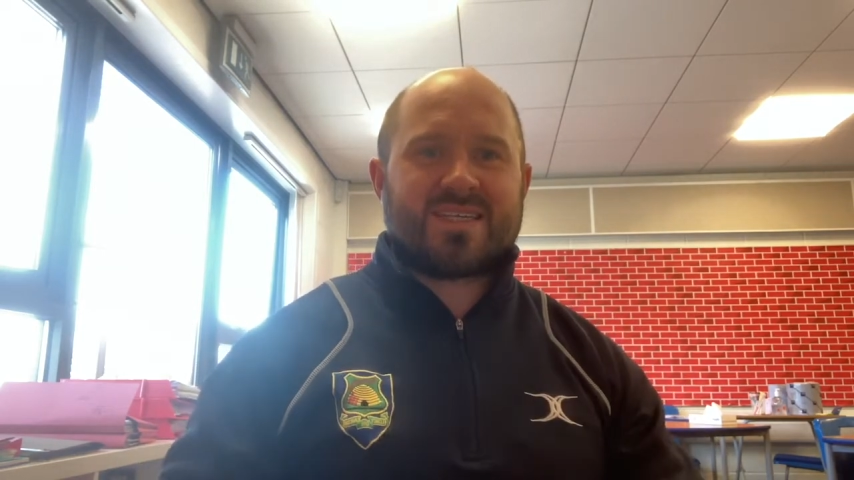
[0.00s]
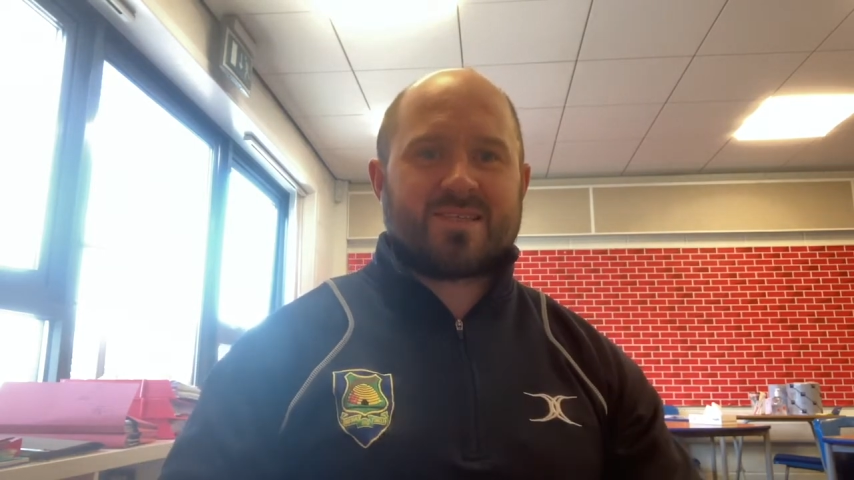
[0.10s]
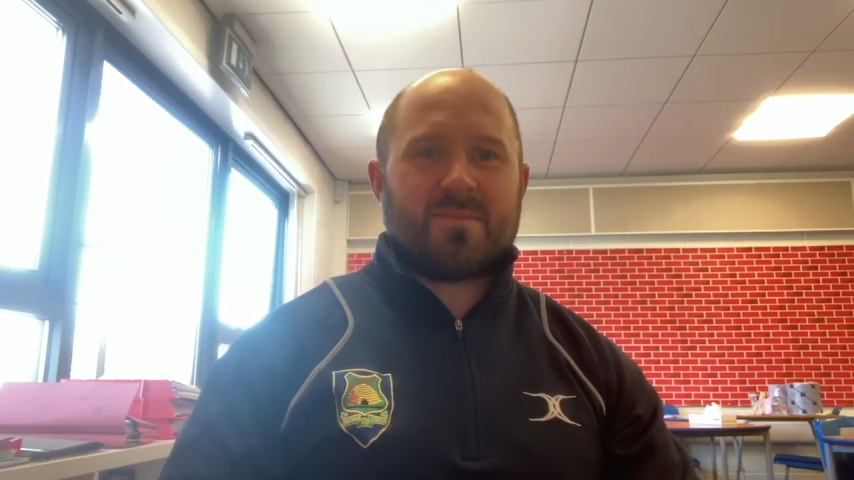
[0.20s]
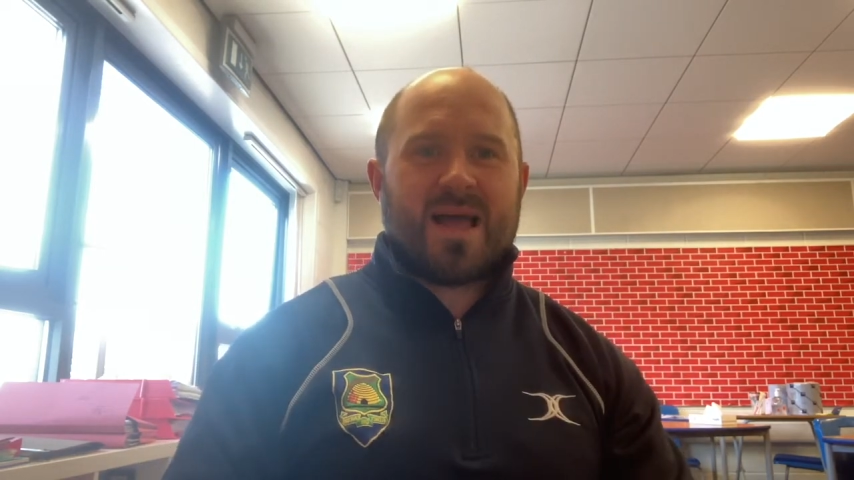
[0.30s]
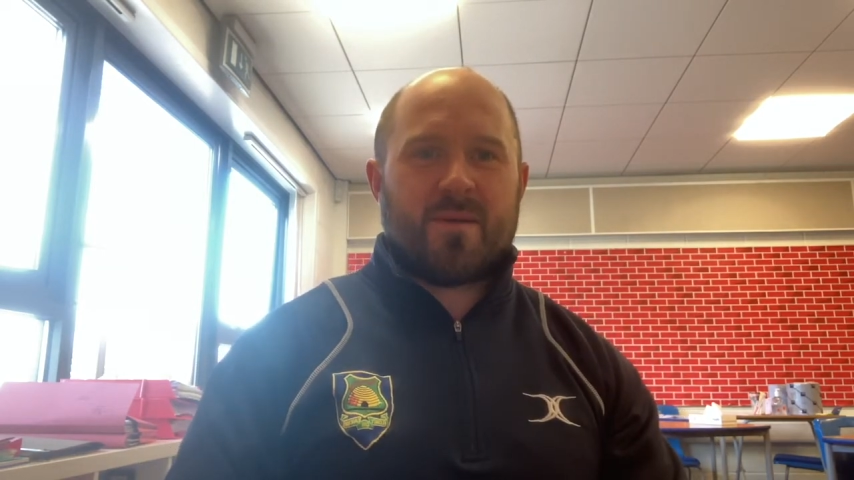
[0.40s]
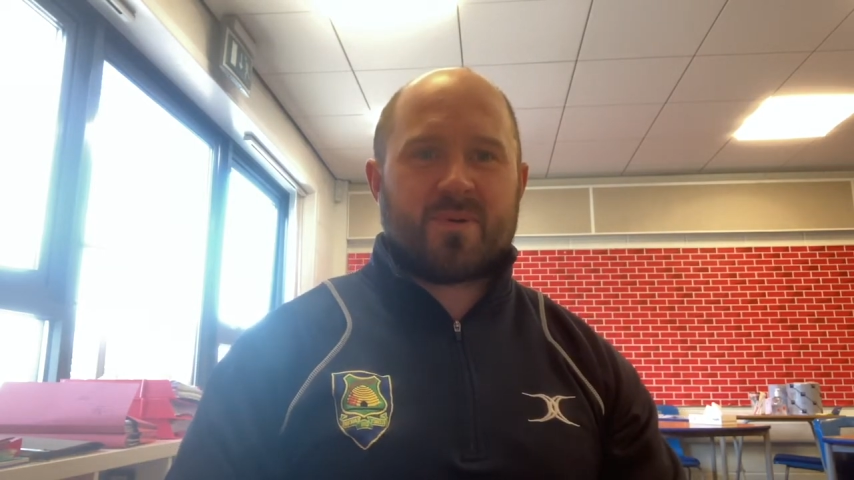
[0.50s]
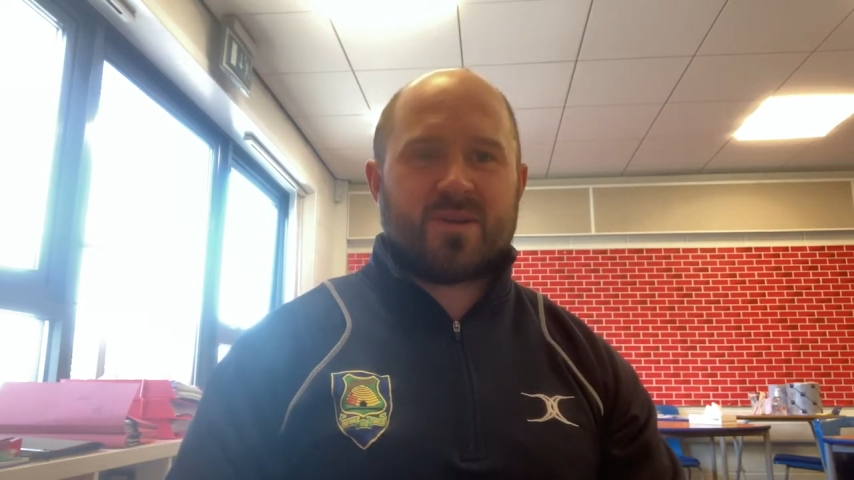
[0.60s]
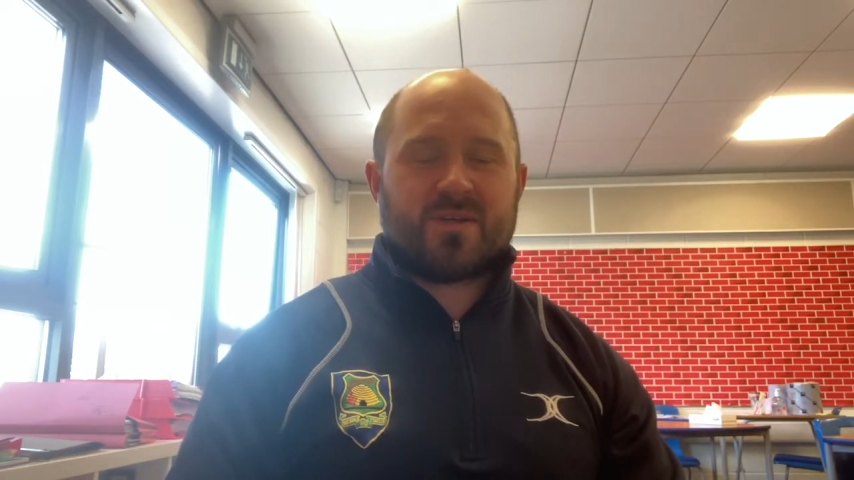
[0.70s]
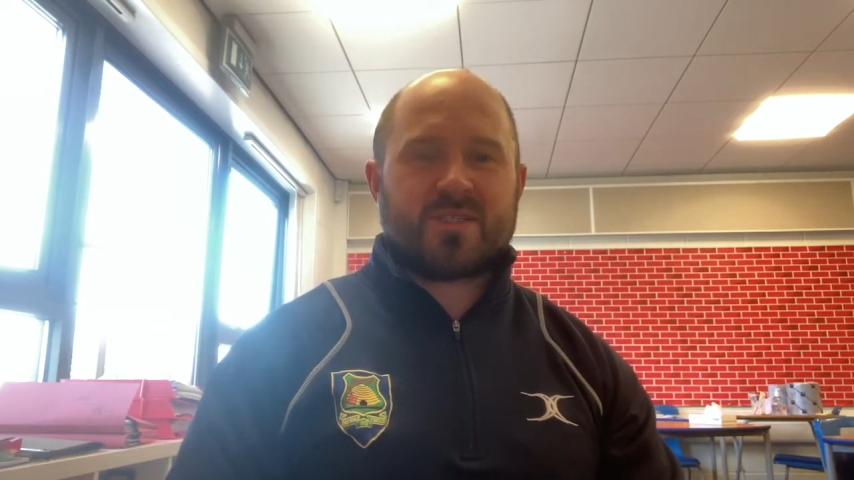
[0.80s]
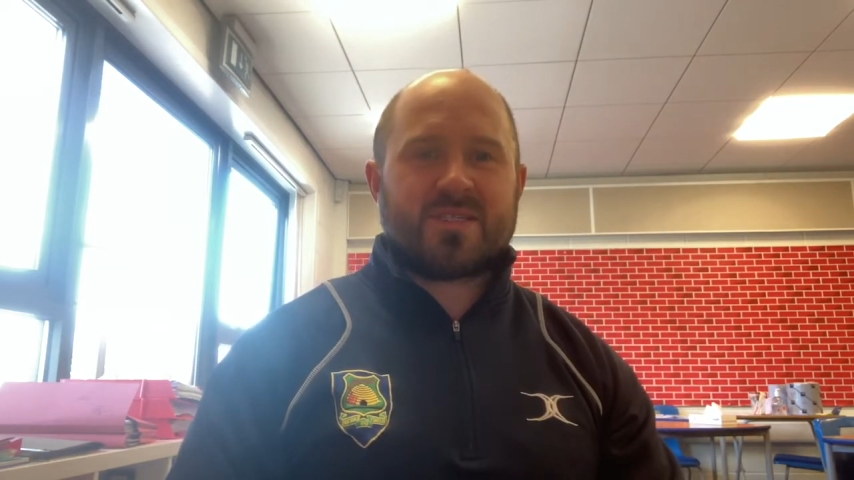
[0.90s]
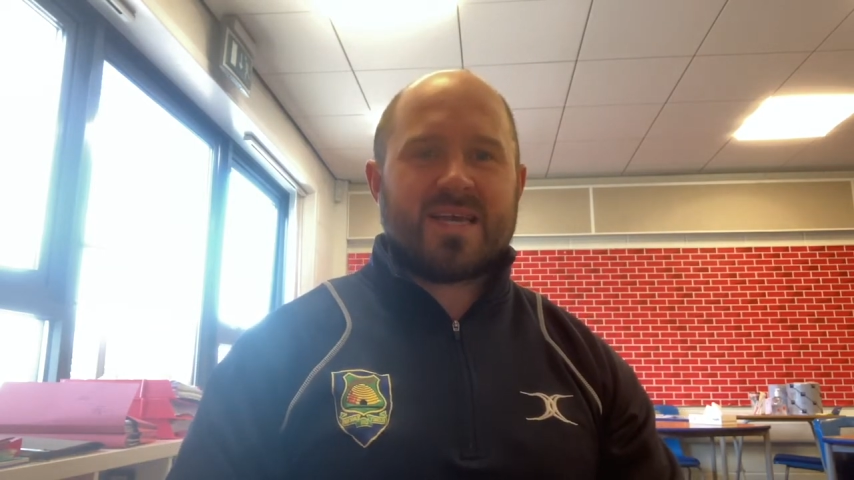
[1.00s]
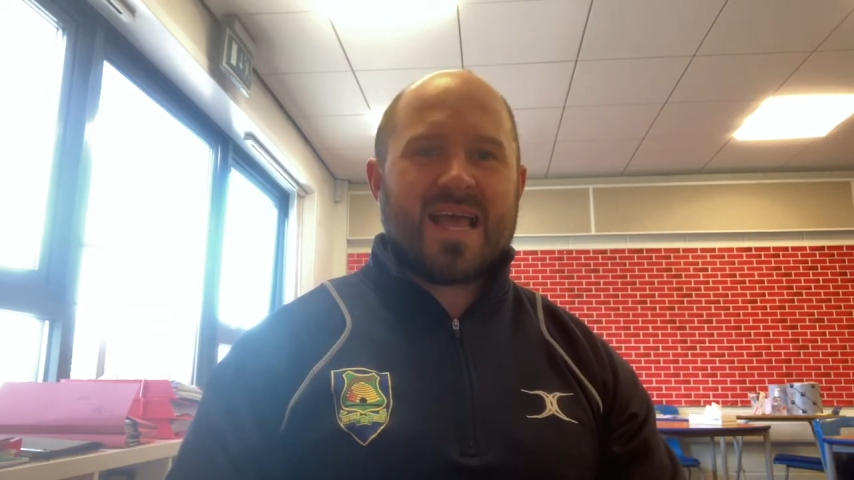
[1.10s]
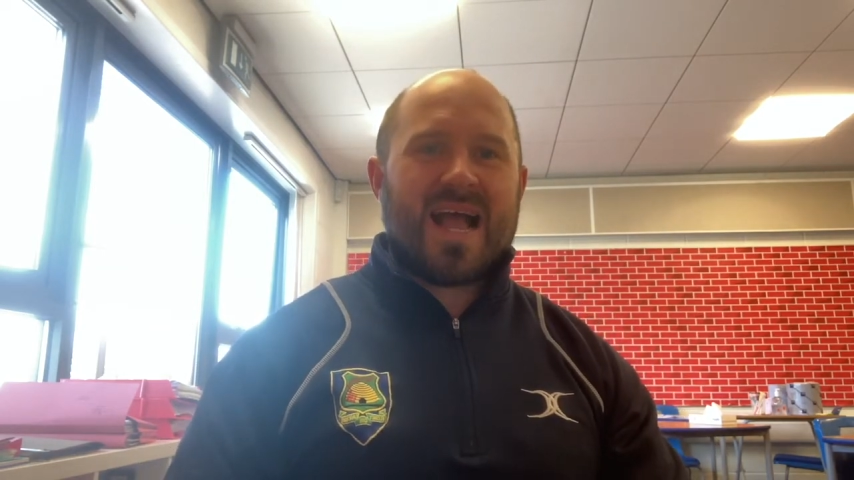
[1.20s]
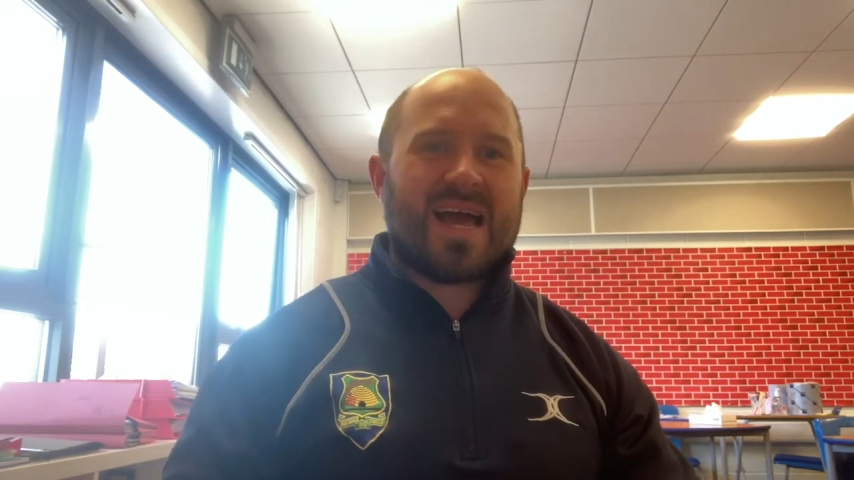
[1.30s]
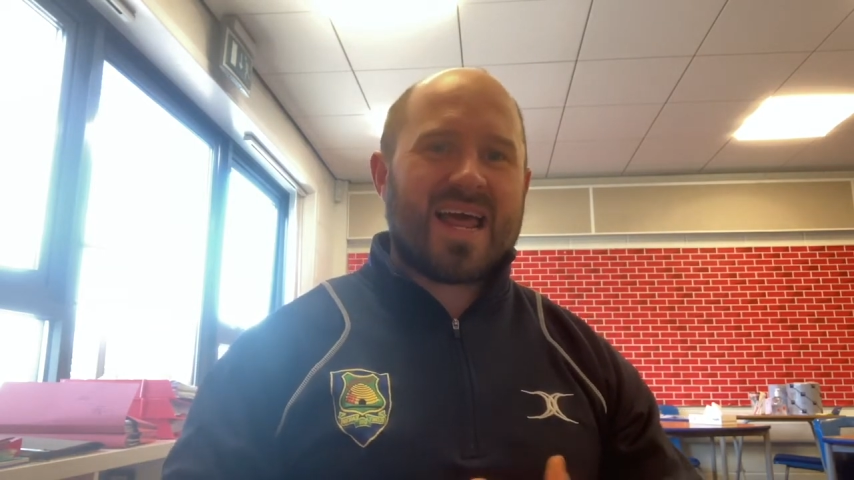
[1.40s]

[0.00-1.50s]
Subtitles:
some happiness. And